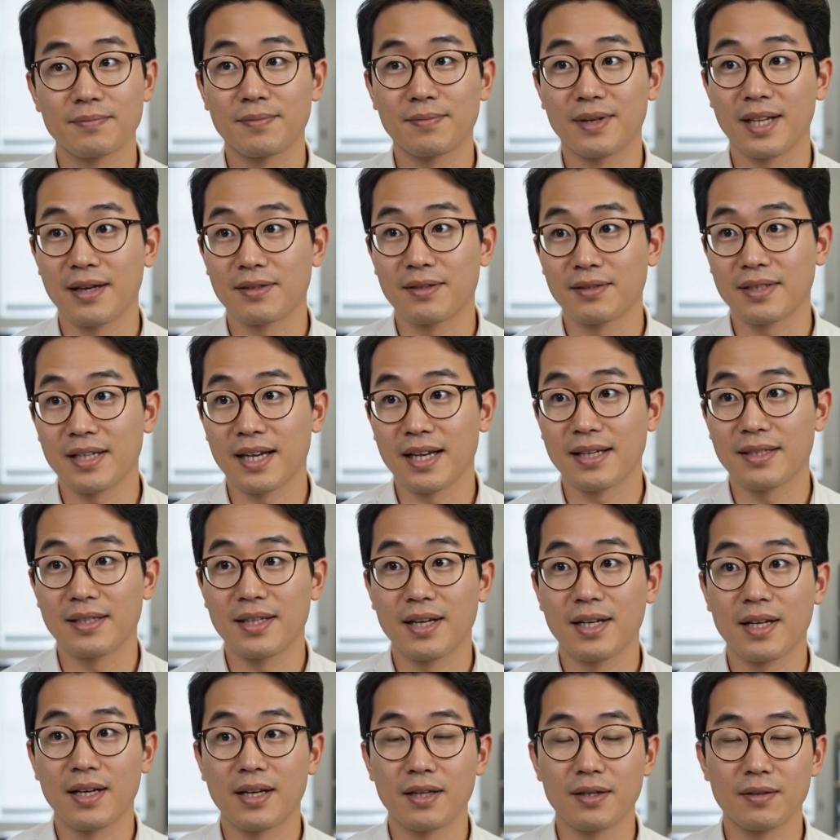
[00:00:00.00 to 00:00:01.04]
After that,
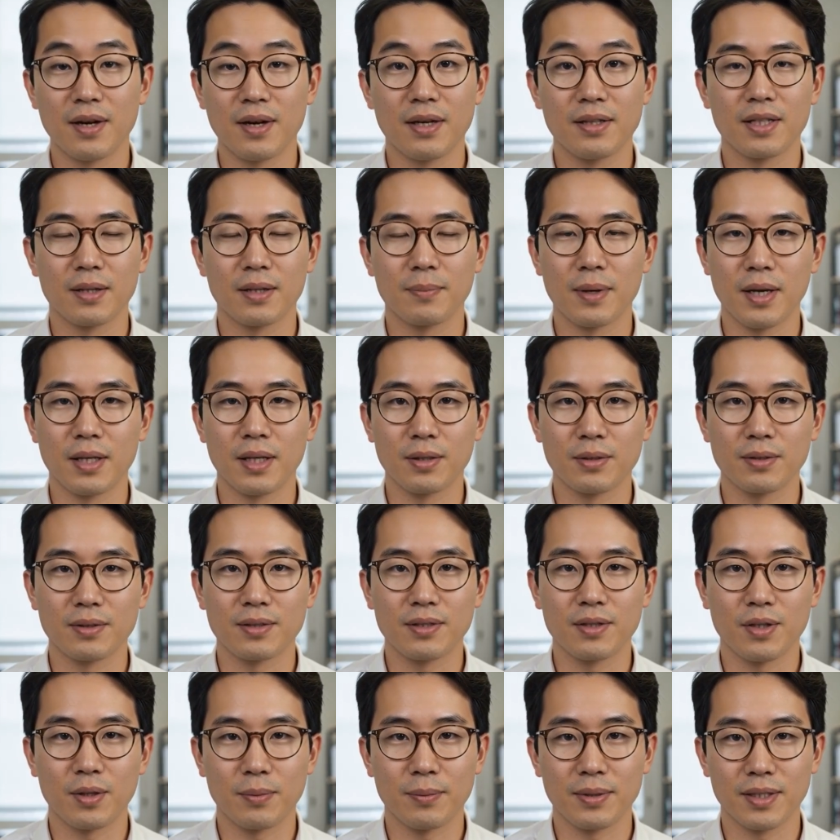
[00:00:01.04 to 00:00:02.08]
launching
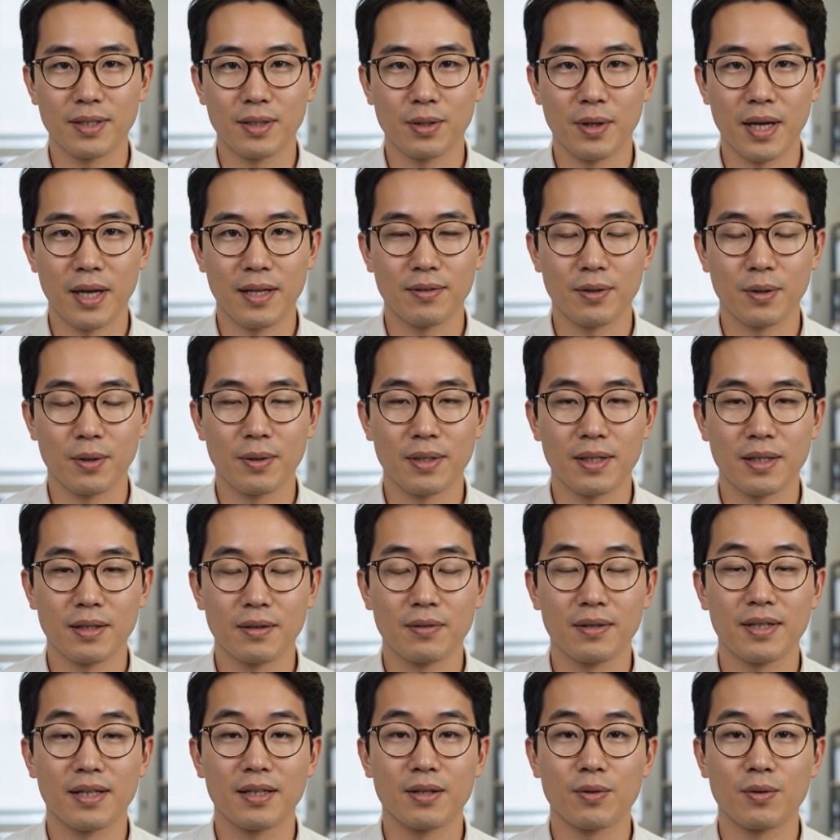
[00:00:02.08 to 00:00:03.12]
Bottles opens a graphical
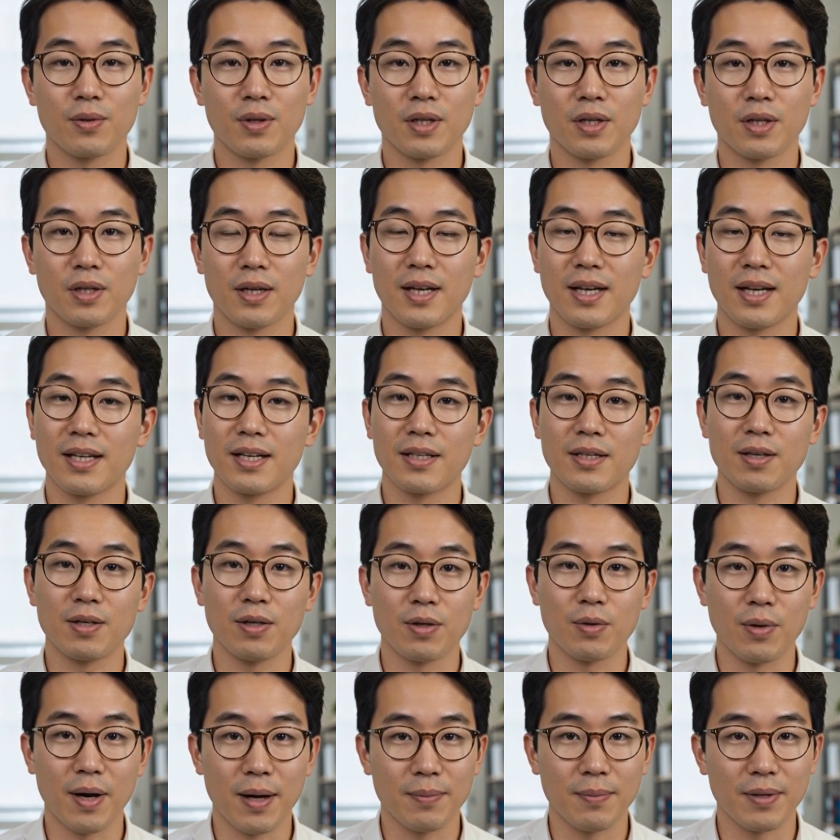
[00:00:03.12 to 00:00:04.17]
interface where creating a
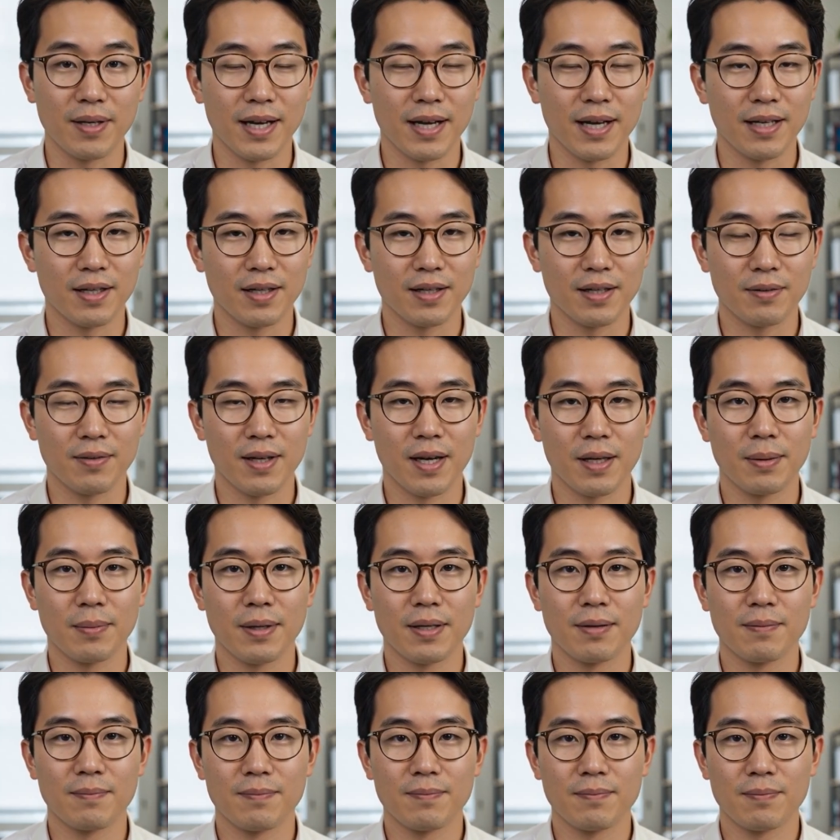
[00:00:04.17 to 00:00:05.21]
new application
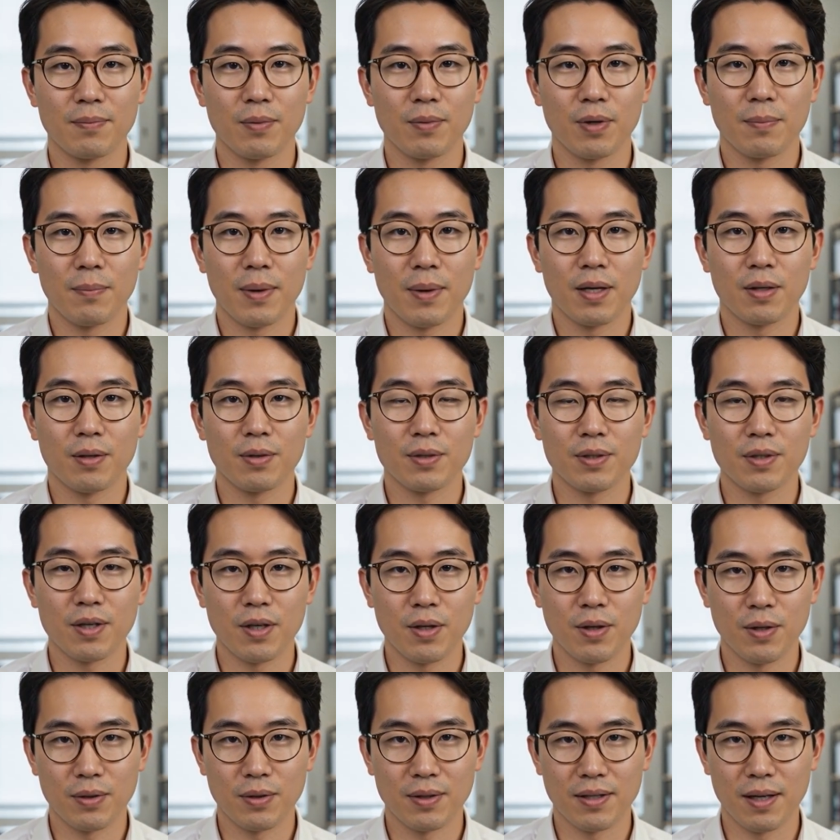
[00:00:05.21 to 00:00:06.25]
environment, what Bottles
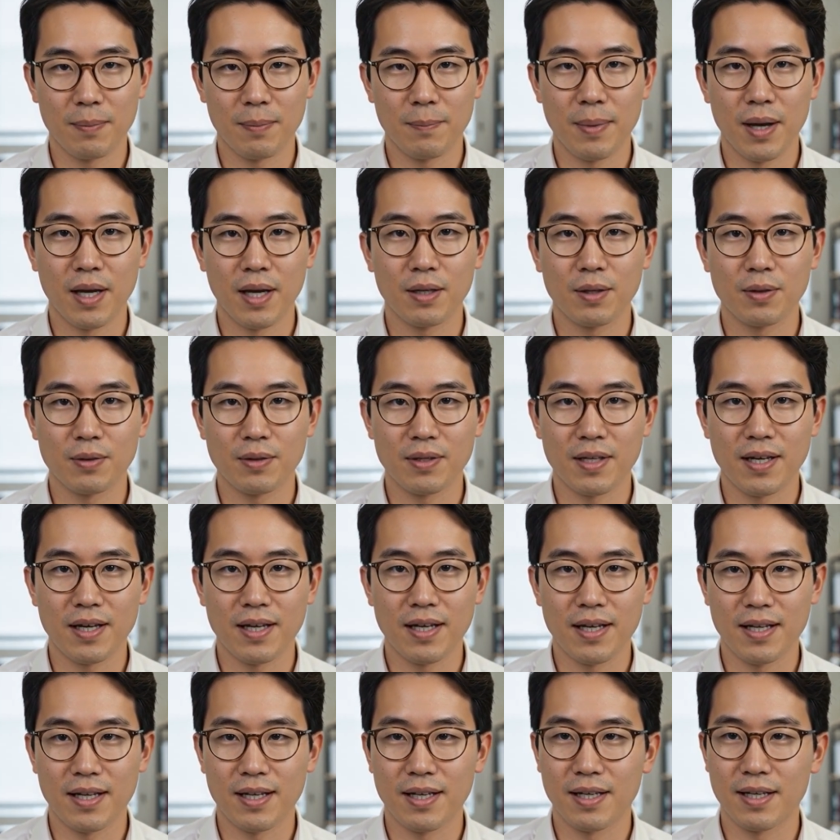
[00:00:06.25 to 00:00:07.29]
calls a bottle,
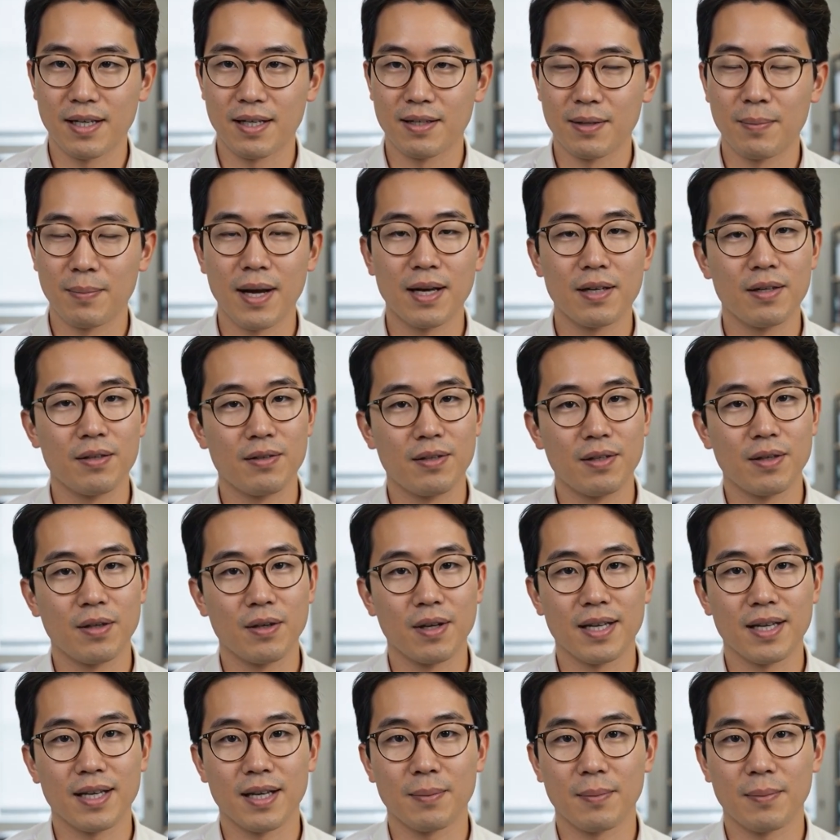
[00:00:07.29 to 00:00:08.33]
is a matter of
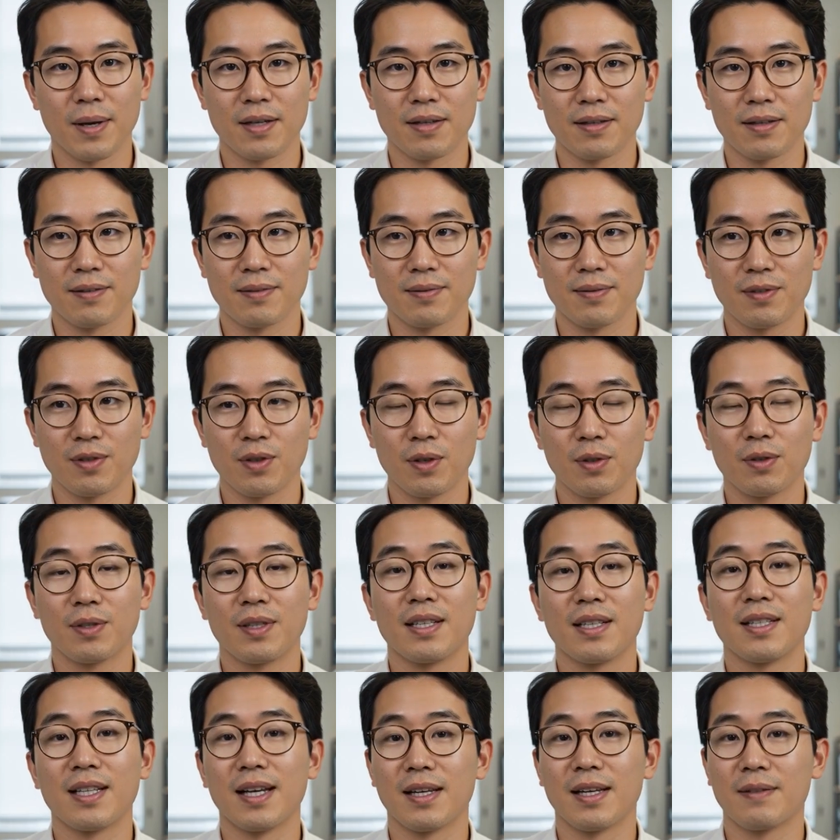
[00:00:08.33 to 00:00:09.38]
clicking a button,
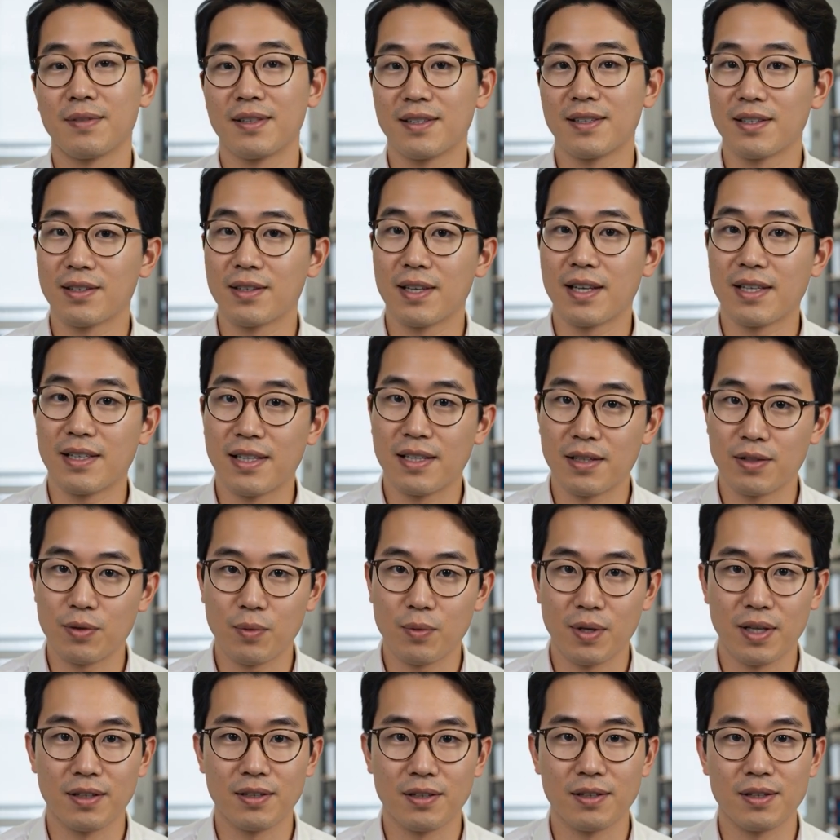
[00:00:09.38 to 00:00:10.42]
choosing a name, and selecting
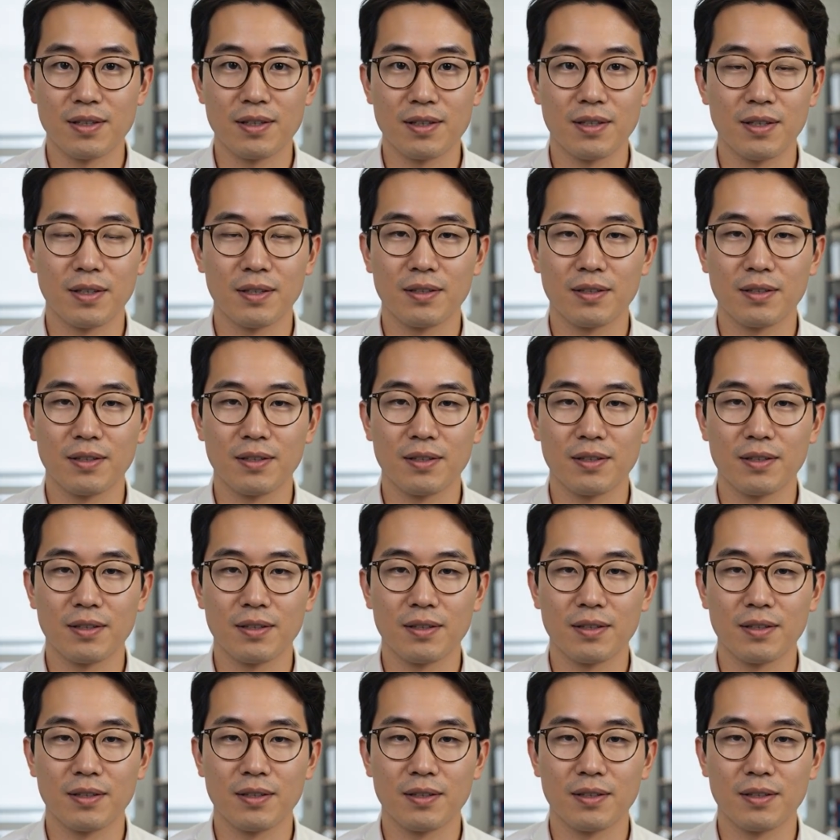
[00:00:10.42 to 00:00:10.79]
which